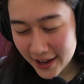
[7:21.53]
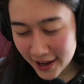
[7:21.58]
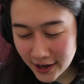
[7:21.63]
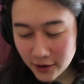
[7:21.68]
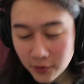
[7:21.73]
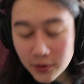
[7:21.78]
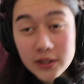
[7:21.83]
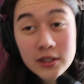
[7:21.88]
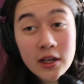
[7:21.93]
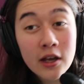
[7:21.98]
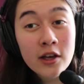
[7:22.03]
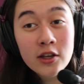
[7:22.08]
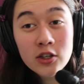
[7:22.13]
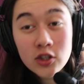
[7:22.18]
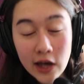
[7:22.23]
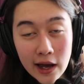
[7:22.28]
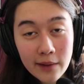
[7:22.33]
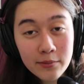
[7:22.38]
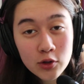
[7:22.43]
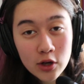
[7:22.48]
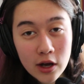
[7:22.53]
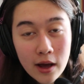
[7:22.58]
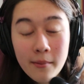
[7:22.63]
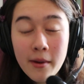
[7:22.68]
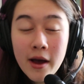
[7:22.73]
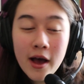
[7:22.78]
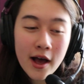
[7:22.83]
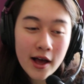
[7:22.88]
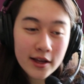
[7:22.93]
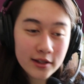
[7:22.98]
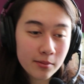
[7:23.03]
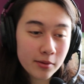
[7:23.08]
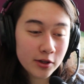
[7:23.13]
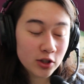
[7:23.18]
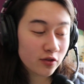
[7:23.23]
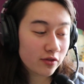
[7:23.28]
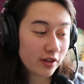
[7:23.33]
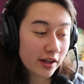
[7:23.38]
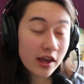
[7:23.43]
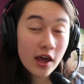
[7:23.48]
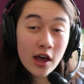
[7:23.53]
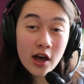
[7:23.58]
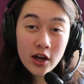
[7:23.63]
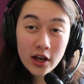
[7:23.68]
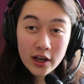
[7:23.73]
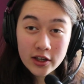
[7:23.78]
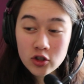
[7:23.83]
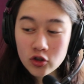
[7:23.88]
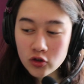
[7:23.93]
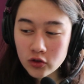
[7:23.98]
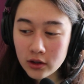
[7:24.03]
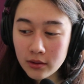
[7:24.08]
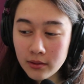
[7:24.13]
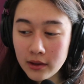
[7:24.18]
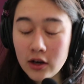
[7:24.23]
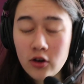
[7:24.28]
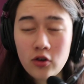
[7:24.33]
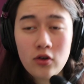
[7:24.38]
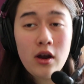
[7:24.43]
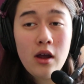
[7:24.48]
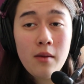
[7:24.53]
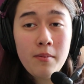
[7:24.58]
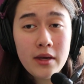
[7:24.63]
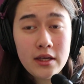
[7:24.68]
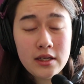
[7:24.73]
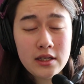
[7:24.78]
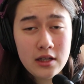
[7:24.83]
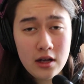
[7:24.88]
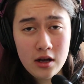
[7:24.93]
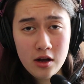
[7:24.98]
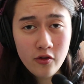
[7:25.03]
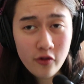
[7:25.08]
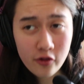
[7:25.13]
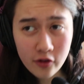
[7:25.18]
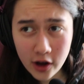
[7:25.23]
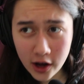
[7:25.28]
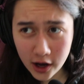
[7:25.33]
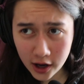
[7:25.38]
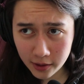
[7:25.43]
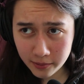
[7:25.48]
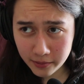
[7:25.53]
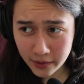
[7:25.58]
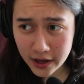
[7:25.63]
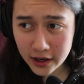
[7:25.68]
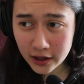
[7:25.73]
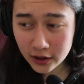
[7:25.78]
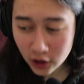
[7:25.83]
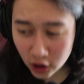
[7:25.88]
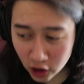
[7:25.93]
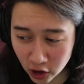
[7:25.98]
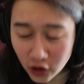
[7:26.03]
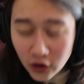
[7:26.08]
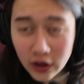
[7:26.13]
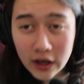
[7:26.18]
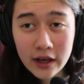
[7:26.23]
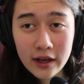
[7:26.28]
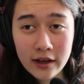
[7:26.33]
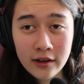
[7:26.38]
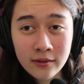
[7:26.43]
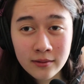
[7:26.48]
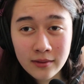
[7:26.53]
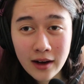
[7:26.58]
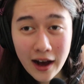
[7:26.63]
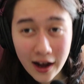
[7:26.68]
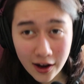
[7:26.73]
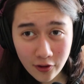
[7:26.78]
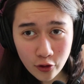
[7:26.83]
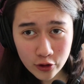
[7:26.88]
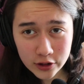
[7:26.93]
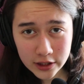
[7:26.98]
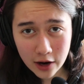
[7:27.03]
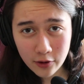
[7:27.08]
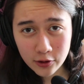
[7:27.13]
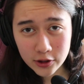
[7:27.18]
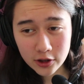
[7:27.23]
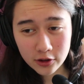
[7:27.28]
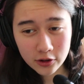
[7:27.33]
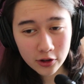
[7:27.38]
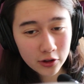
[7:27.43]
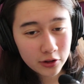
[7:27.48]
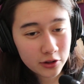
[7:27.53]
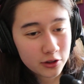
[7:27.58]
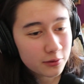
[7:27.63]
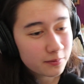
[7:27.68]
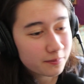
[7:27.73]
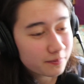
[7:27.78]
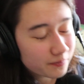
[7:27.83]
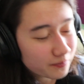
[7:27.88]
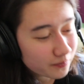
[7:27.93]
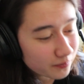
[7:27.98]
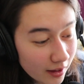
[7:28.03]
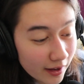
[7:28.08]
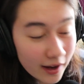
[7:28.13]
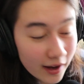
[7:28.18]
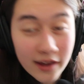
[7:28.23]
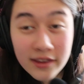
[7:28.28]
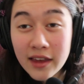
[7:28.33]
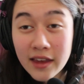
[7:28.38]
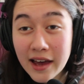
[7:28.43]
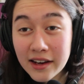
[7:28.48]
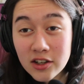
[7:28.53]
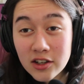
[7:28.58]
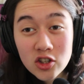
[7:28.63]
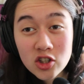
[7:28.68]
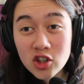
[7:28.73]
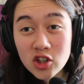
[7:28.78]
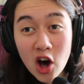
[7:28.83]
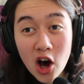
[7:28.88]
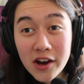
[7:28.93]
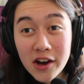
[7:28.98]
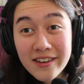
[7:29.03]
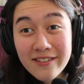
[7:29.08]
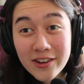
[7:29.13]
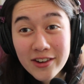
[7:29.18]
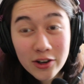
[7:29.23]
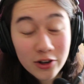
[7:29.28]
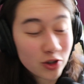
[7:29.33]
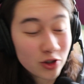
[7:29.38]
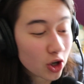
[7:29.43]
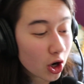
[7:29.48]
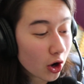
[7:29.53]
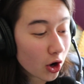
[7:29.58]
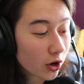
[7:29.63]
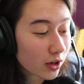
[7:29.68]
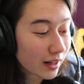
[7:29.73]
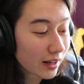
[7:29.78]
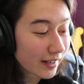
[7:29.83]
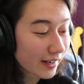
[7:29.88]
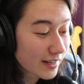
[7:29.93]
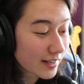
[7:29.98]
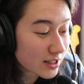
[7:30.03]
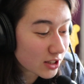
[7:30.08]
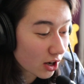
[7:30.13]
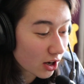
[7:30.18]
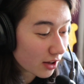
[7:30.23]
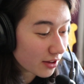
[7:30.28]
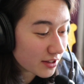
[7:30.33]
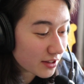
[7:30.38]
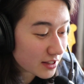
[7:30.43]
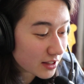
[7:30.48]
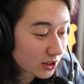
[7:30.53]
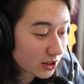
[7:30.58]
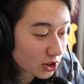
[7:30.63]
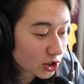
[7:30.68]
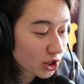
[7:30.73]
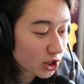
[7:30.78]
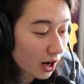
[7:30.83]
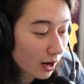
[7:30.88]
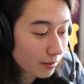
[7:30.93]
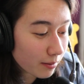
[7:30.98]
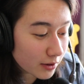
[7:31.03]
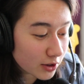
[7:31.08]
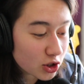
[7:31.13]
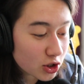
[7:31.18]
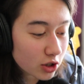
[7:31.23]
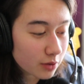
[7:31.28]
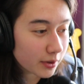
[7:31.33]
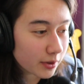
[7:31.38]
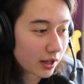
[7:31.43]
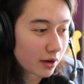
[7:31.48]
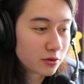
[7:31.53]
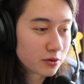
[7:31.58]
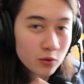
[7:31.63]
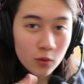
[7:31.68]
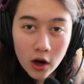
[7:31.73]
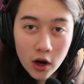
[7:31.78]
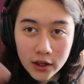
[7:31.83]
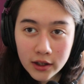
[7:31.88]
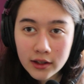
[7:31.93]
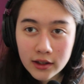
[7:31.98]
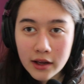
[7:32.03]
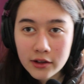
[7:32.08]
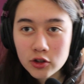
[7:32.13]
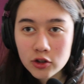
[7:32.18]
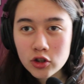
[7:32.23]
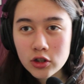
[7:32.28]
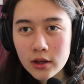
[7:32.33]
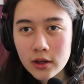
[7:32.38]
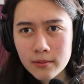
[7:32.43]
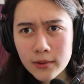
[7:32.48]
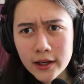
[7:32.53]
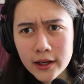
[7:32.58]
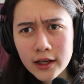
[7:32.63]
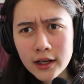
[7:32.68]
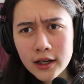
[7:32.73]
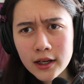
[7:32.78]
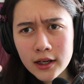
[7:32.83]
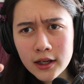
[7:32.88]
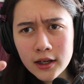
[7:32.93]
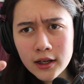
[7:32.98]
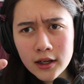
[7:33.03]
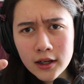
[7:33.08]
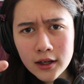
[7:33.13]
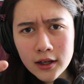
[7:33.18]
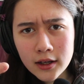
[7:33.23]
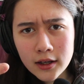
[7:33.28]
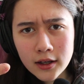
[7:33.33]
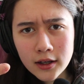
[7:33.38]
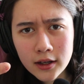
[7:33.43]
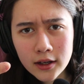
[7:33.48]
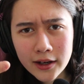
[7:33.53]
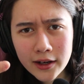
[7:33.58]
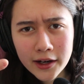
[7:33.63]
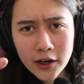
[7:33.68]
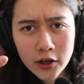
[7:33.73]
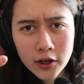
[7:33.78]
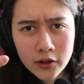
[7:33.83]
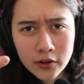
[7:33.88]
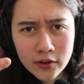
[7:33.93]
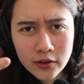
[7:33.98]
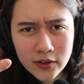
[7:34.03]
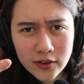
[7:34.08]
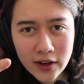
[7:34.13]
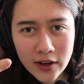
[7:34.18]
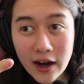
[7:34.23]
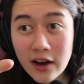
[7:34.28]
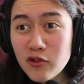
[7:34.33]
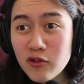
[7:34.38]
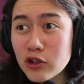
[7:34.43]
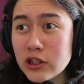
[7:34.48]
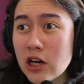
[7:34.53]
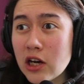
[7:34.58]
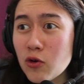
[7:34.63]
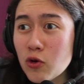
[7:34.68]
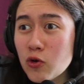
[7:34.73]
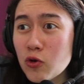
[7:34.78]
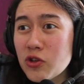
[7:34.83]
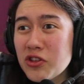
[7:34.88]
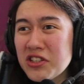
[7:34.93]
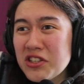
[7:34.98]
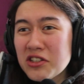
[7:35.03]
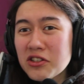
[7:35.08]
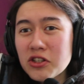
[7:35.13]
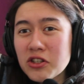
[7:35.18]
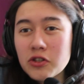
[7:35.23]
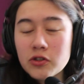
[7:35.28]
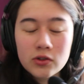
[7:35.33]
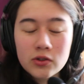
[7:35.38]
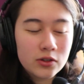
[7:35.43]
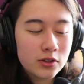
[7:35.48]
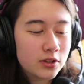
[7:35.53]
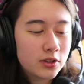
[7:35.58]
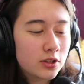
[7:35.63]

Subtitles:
Anyways, so Amsterdam has a bunch of, like, extremely creepy stuff, including Eiffel Tower dildos. Like, and that is not even a joke. Like, I saw this in a shop, legitimately. I was walking down the street, and I'm like, hang on, Eiffel Tower with a dildo.